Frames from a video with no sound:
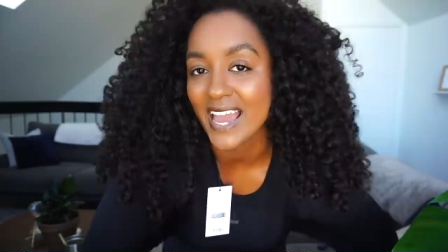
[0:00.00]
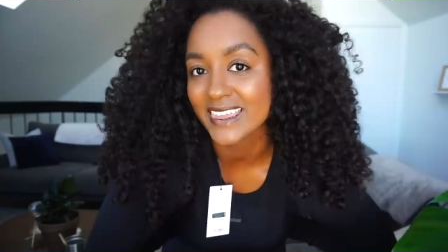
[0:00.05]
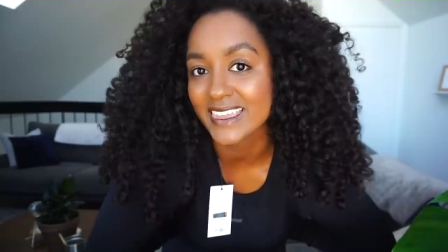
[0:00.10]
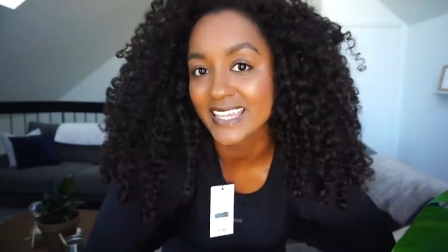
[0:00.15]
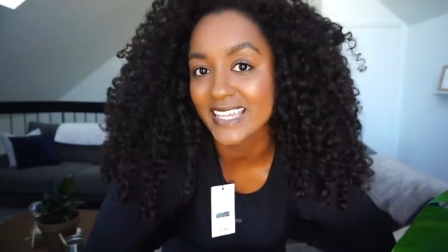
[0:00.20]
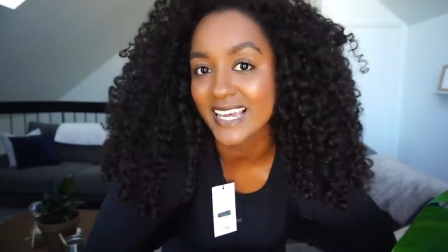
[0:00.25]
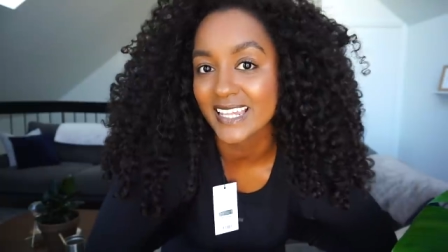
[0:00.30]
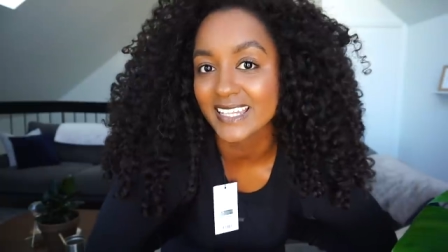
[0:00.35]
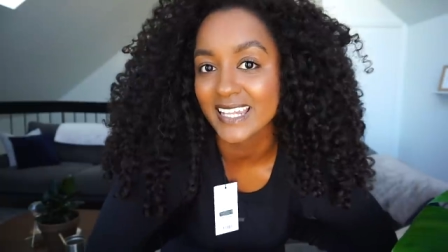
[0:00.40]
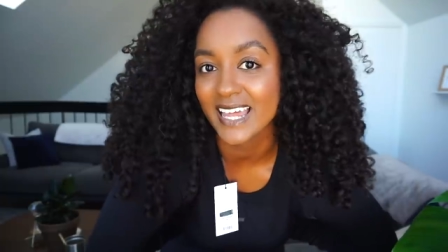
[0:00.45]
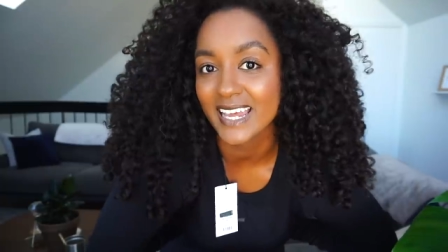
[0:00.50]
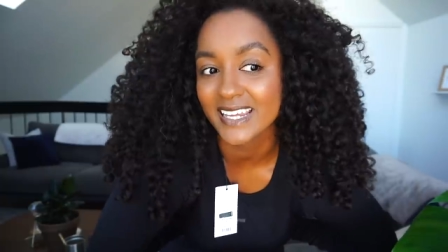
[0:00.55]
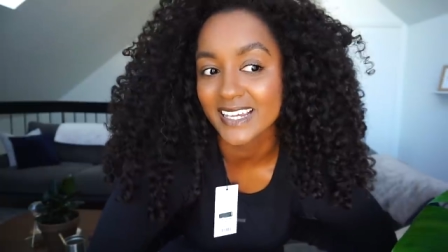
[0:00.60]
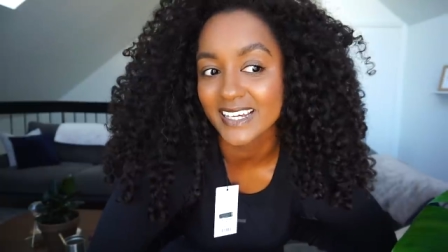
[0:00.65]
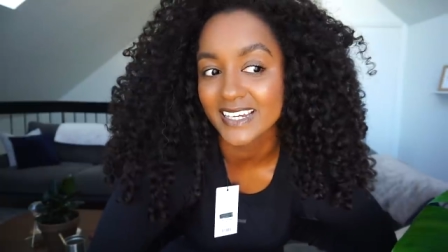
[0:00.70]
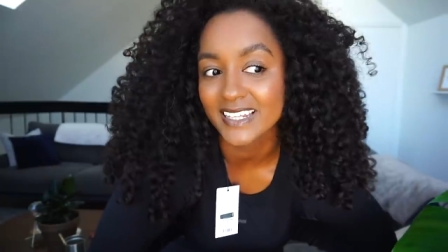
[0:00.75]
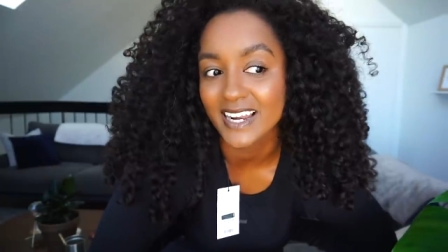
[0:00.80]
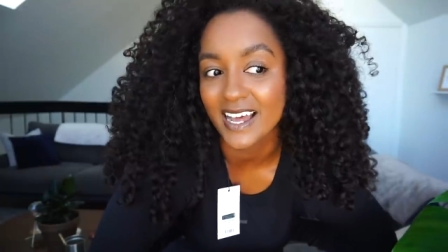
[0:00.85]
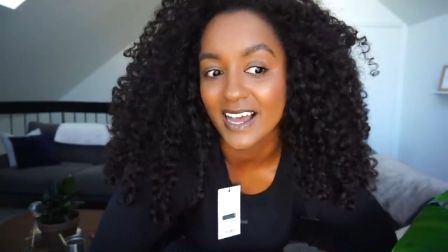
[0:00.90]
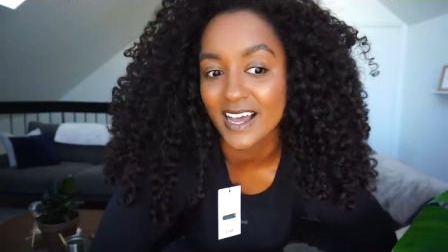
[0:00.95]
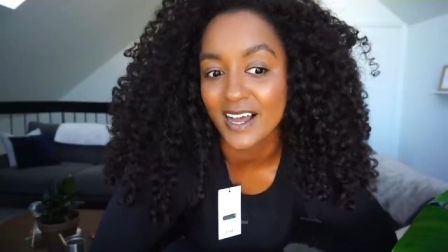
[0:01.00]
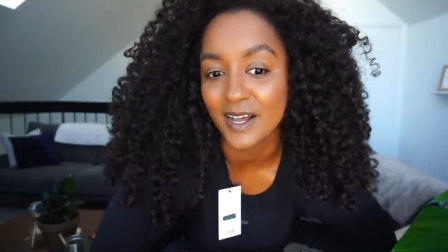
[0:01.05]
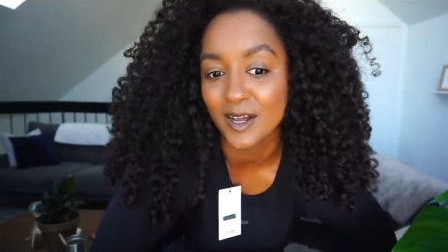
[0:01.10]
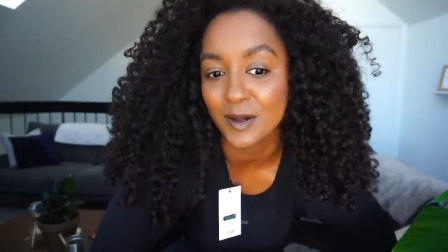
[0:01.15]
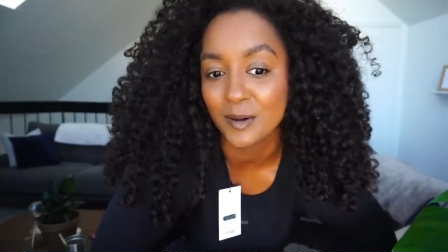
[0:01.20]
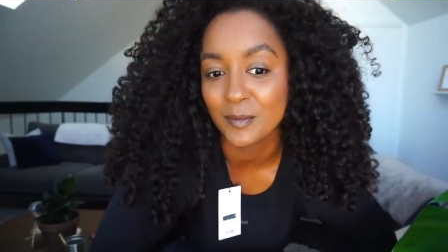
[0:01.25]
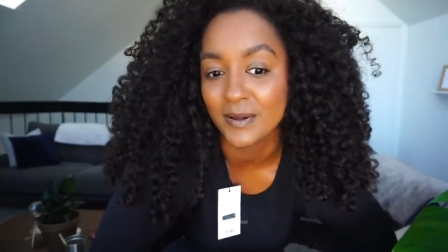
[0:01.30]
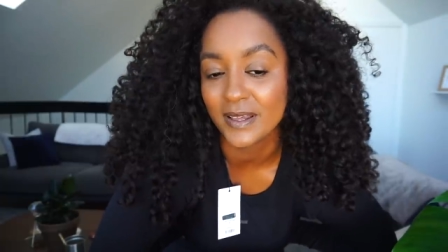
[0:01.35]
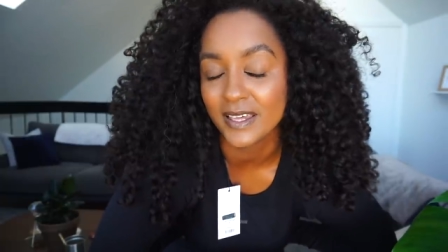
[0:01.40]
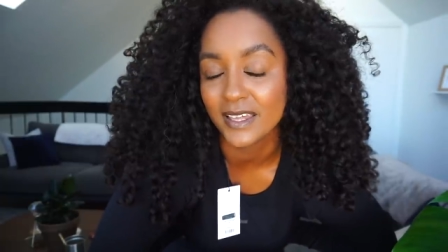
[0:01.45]
I think I like it.
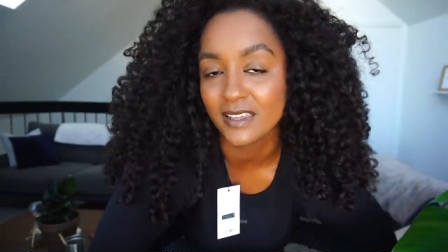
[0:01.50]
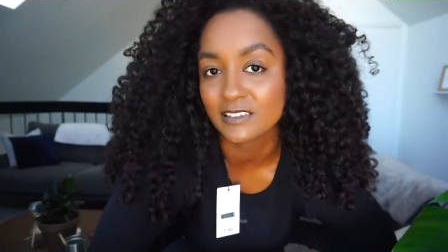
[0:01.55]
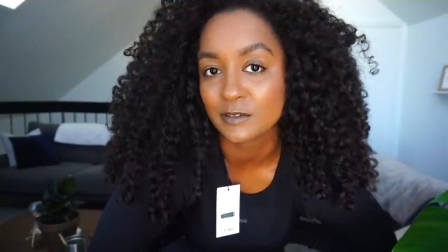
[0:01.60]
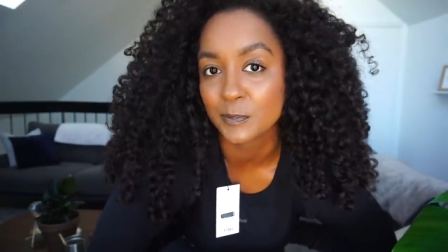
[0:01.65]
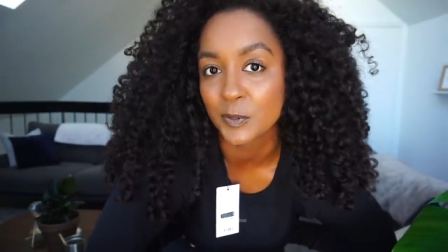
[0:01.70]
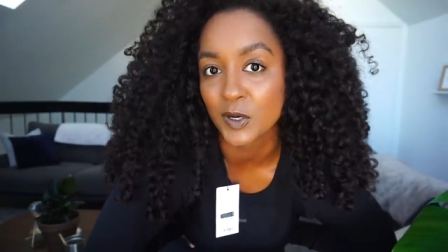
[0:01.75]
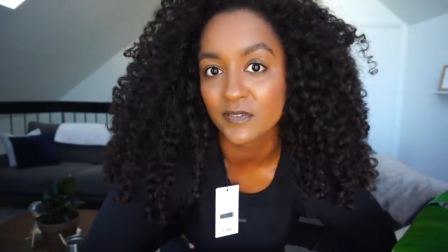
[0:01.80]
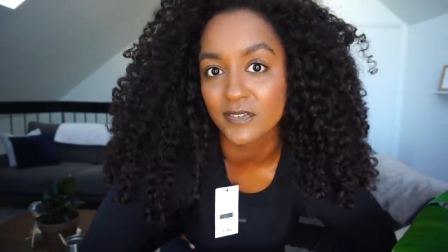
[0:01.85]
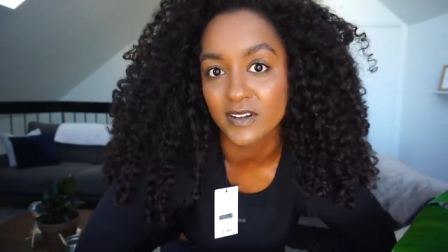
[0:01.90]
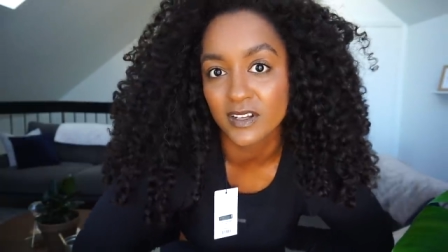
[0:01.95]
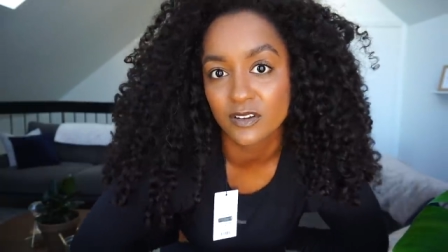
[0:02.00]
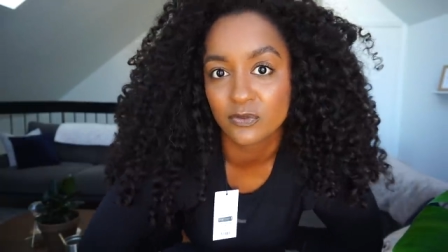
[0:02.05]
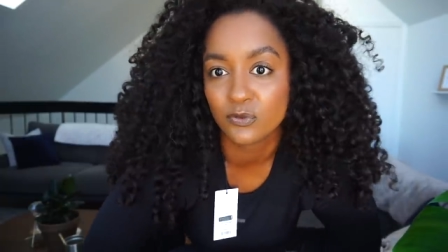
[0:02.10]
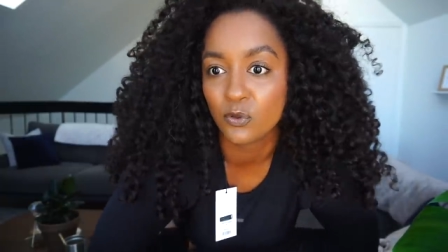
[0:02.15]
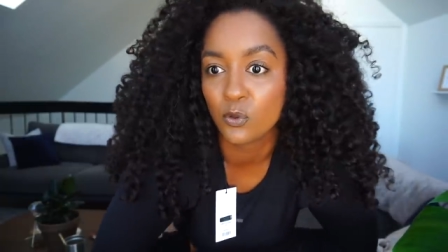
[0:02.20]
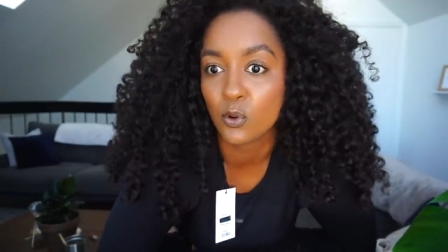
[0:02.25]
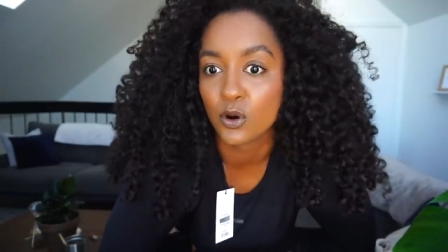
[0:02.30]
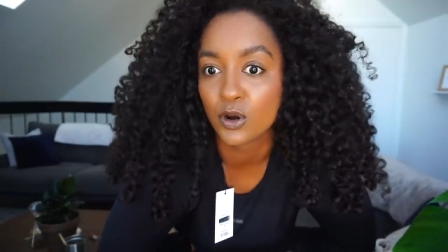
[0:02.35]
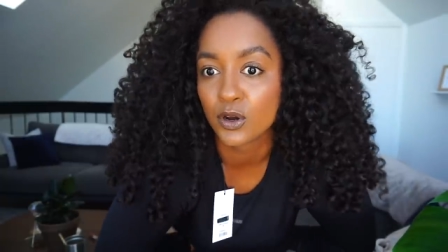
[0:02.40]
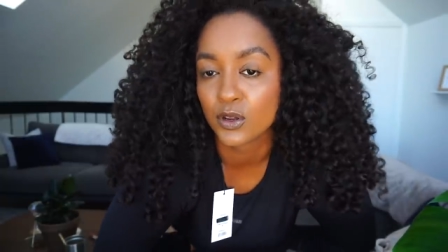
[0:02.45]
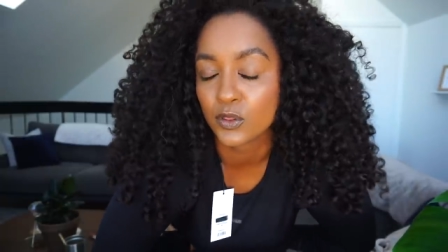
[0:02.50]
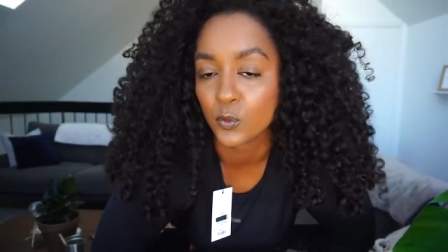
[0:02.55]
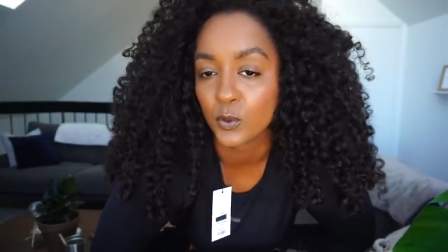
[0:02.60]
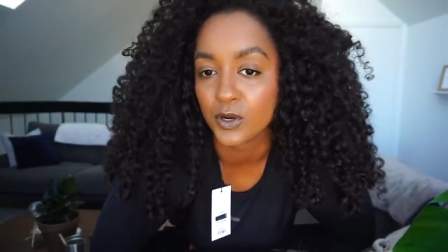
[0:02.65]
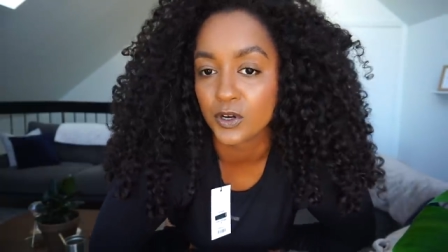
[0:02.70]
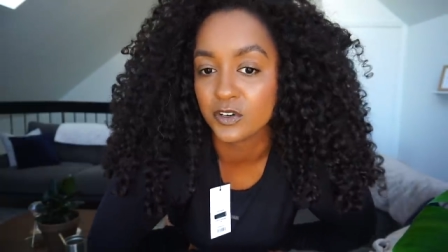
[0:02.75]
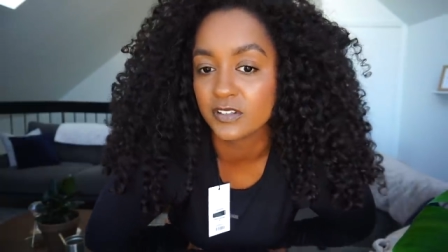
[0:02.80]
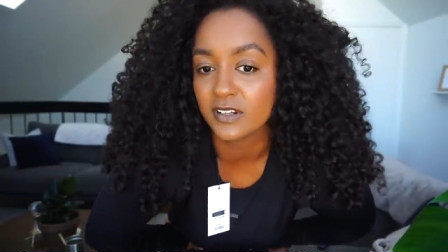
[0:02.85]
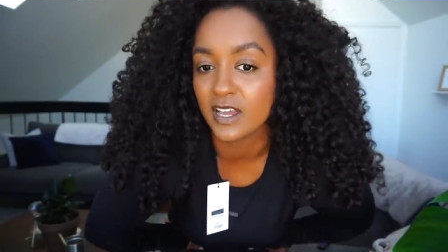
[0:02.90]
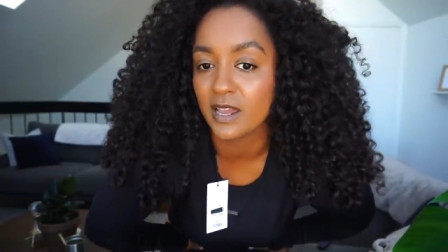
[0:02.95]
Um, it's perfect for the
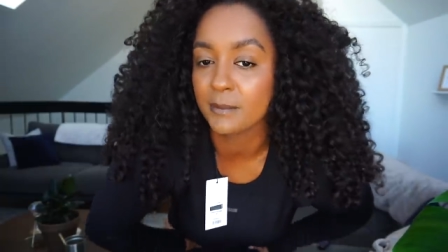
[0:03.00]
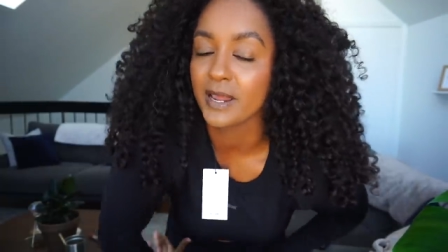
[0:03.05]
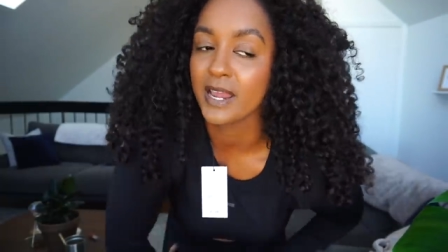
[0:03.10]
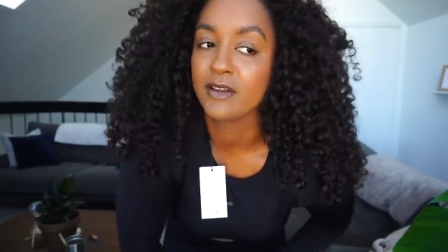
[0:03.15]
winter time.